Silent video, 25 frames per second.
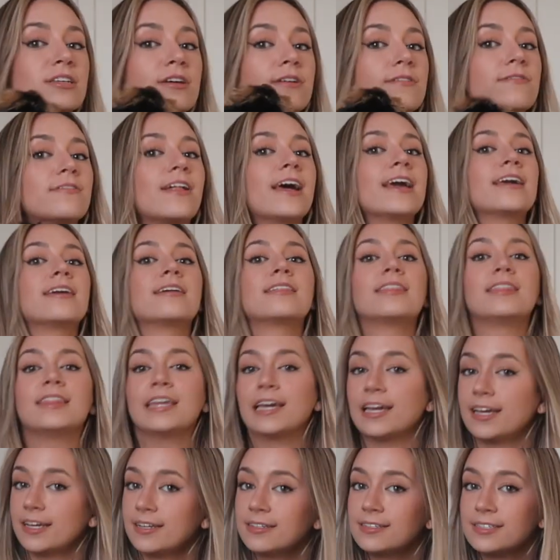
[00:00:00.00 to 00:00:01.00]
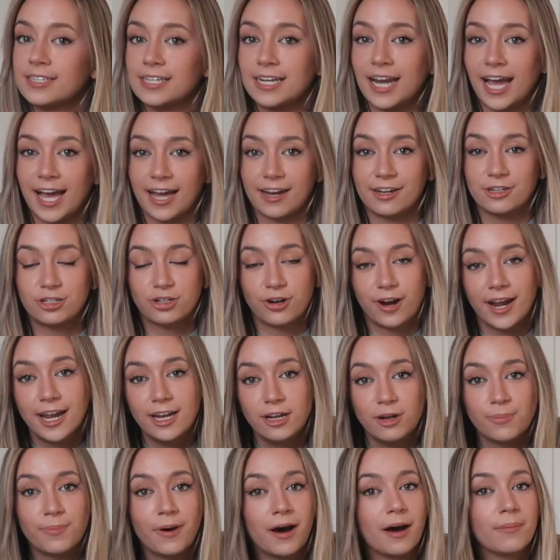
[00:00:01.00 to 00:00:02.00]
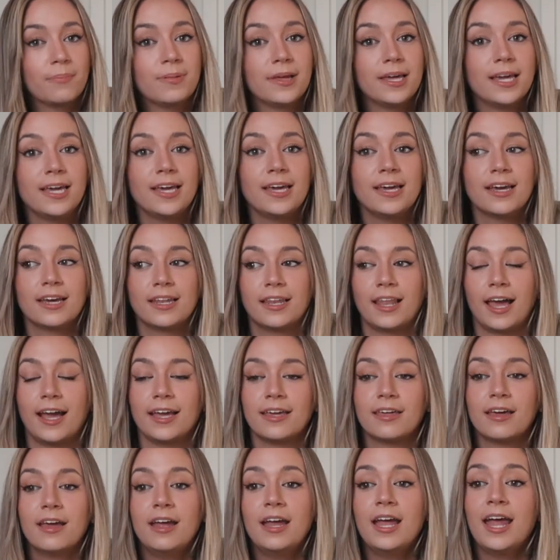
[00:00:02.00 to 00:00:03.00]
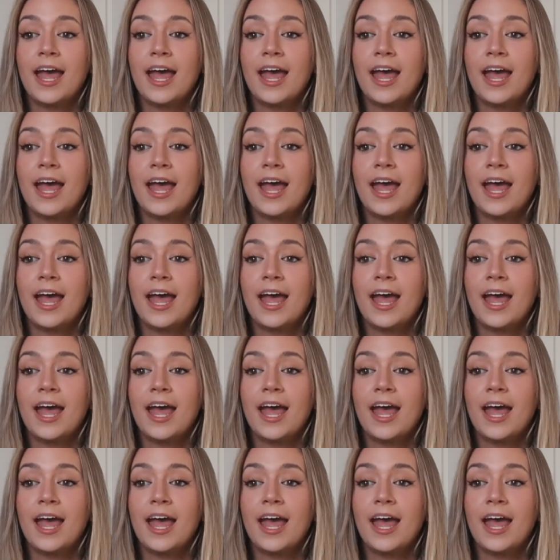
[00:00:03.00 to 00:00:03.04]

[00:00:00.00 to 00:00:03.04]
of like things and how to train your puppy and like